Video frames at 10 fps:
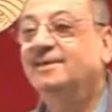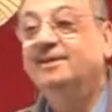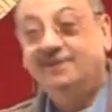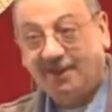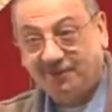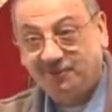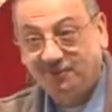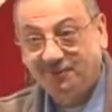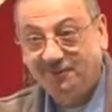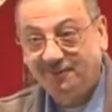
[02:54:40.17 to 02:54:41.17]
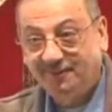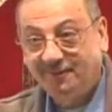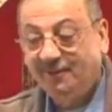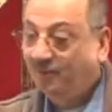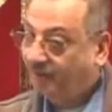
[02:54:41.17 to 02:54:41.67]
Yarju.
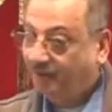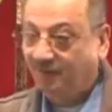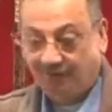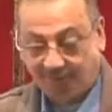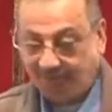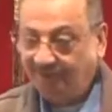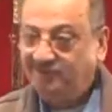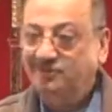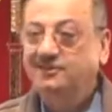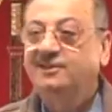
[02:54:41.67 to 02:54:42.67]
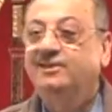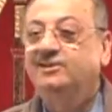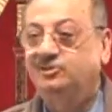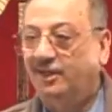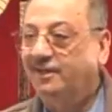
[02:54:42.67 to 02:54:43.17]
We are going to just
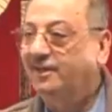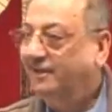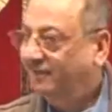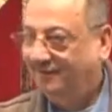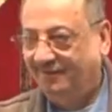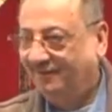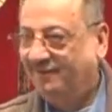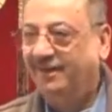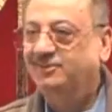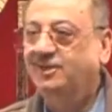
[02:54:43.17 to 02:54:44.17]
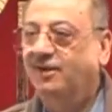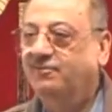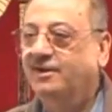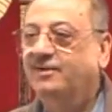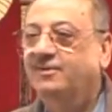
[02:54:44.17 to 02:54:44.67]
study in next half
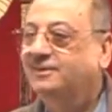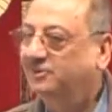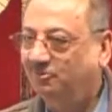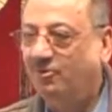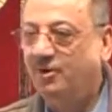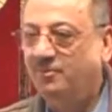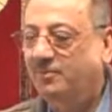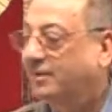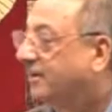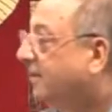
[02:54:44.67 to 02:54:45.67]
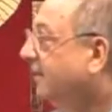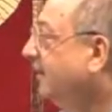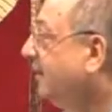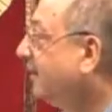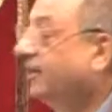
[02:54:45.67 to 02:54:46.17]
an hour this verb.
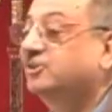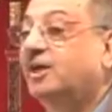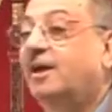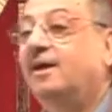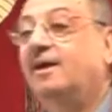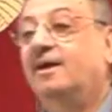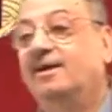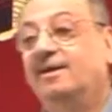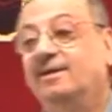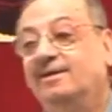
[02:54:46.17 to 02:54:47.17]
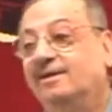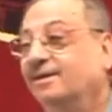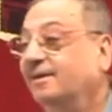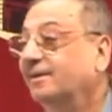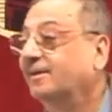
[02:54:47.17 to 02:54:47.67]
Raja.
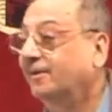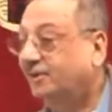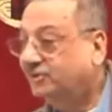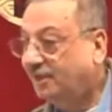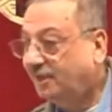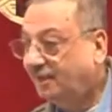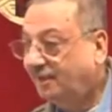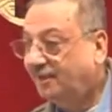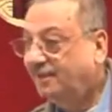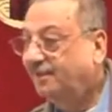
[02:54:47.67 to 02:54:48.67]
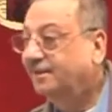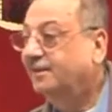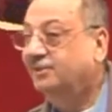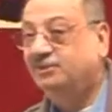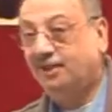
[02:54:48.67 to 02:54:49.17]
Raja,
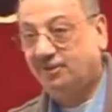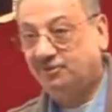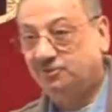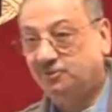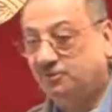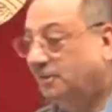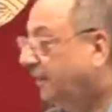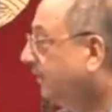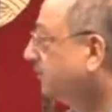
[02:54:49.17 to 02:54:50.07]
yarju.